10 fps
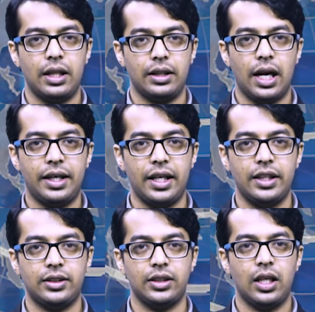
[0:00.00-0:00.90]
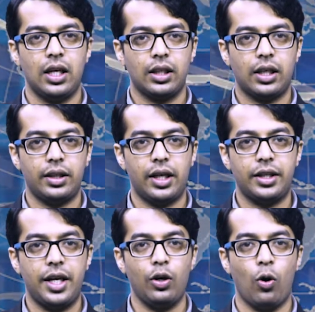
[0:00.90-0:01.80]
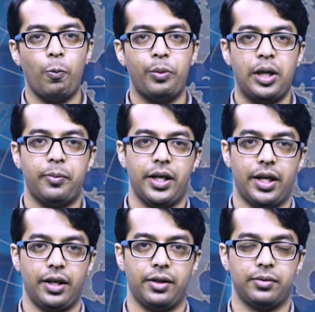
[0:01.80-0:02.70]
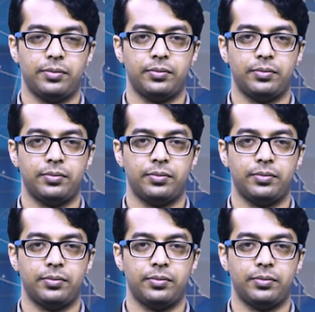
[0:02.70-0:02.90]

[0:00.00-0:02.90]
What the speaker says: that is, conducting opening meeting.